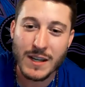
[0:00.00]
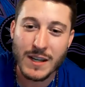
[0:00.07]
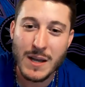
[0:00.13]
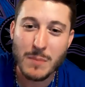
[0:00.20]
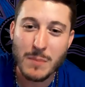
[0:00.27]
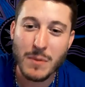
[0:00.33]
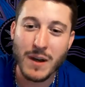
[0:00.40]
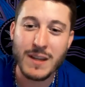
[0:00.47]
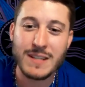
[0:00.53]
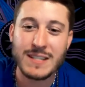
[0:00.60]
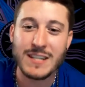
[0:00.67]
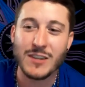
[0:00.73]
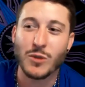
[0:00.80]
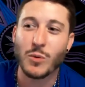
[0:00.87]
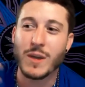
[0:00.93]
But
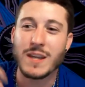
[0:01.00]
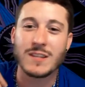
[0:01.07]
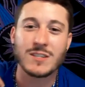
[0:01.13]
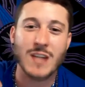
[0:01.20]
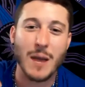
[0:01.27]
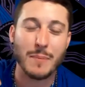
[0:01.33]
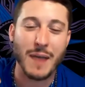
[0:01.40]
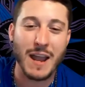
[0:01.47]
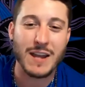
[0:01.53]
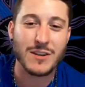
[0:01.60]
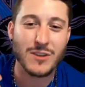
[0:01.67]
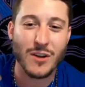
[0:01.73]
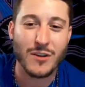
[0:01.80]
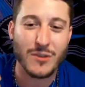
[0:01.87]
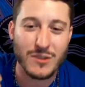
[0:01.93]
until we stop hating
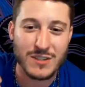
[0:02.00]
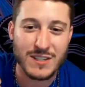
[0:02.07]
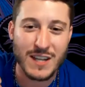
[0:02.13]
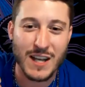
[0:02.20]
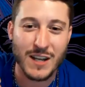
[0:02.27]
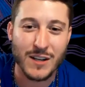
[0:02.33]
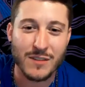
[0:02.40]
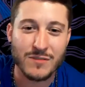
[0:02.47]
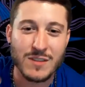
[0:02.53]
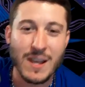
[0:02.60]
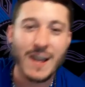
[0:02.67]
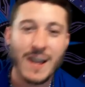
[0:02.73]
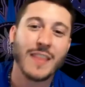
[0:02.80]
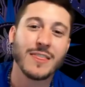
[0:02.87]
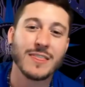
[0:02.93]
on ourselves,
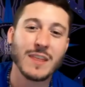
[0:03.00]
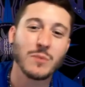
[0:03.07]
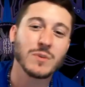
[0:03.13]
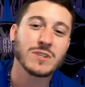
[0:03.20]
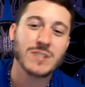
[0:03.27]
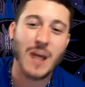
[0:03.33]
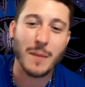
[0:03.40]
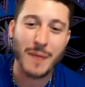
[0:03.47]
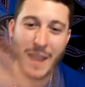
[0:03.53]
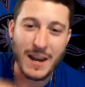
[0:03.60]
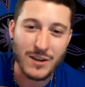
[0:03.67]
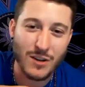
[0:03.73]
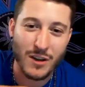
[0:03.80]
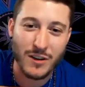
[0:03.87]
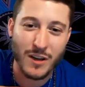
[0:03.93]
then we stop hating
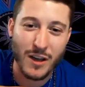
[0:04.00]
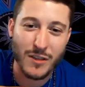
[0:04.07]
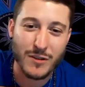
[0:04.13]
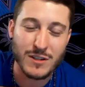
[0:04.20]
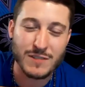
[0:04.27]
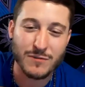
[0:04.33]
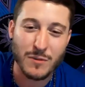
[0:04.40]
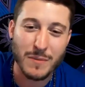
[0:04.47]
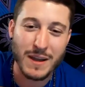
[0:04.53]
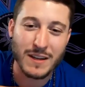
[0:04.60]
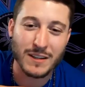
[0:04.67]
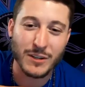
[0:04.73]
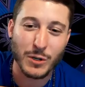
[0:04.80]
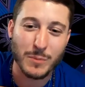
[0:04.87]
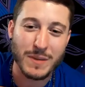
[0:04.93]
on others for being a
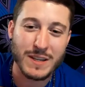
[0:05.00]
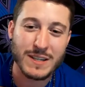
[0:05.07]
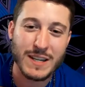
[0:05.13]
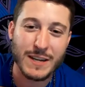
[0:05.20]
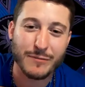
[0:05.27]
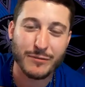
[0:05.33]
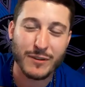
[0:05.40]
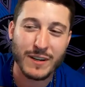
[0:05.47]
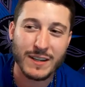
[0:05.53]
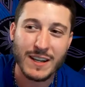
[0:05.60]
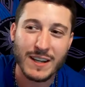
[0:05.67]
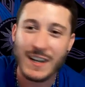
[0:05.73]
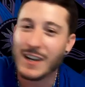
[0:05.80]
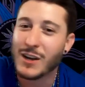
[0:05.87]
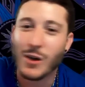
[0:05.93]
little bit different,
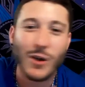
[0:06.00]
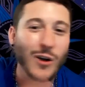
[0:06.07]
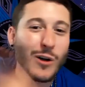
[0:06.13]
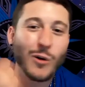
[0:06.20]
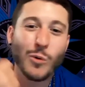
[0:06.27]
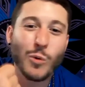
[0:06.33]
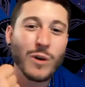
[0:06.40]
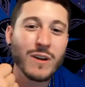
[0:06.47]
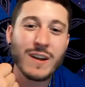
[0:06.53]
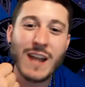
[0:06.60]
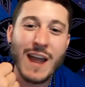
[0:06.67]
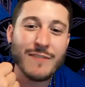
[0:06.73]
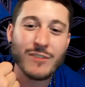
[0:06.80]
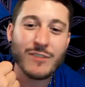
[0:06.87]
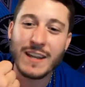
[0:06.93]
we're
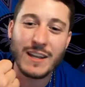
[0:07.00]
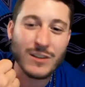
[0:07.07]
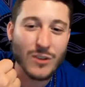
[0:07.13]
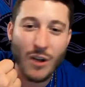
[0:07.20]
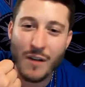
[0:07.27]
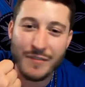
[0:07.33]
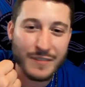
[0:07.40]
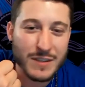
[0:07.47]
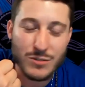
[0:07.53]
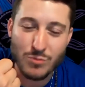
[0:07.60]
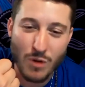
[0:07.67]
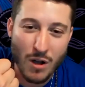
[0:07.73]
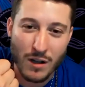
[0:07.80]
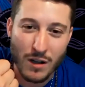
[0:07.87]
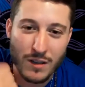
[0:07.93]
never getting off this
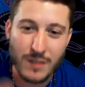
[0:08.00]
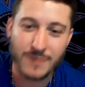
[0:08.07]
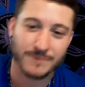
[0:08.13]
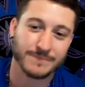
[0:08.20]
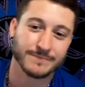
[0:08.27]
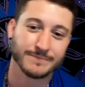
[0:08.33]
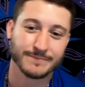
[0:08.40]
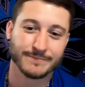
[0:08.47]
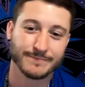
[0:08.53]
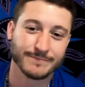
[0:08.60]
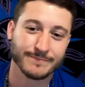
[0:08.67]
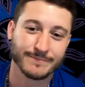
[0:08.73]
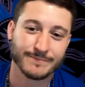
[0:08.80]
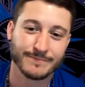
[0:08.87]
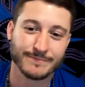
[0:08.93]
rock.
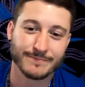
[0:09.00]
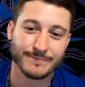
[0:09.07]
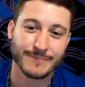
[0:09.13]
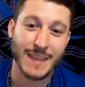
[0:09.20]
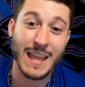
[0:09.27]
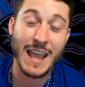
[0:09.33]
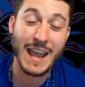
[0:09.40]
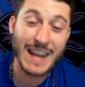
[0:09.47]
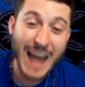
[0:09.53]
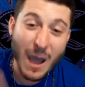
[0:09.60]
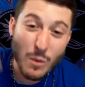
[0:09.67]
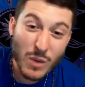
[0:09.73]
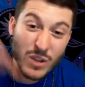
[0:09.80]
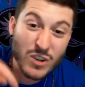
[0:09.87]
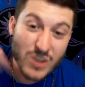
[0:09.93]
And I
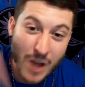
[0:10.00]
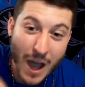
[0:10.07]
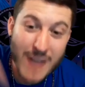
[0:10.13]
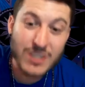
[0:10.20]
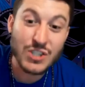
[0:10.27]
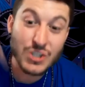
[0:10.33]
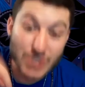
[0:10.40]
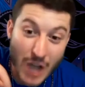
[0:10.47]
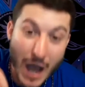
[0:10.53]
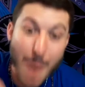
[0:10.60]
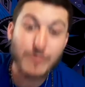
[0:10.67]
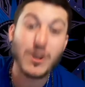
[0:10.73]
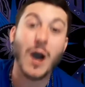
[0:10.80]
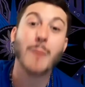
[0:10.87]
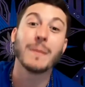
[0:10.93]
will not stop
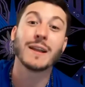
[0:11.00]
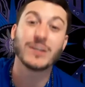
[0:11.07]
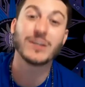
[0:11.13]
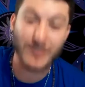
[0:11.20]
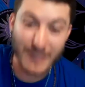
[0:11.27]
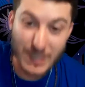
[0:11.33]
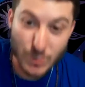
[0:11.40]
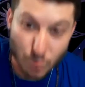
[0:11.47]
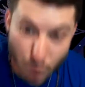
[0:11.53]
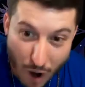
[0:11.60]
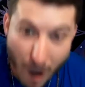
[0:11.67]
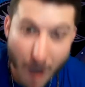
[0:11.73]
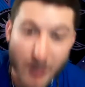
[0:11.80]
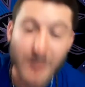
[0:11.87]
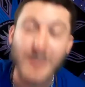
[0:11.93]
coming to this
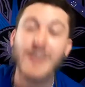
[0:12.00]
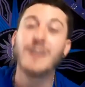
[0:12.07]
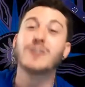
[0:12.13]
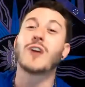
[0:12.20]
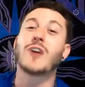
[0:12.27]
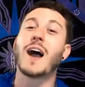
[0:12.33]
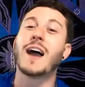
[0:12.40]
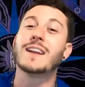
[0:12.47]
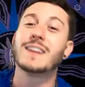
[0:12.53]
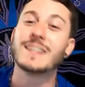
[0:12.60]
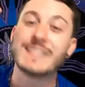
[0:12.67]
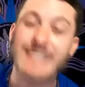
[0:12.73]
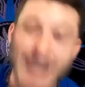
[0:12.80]
rock trying to tell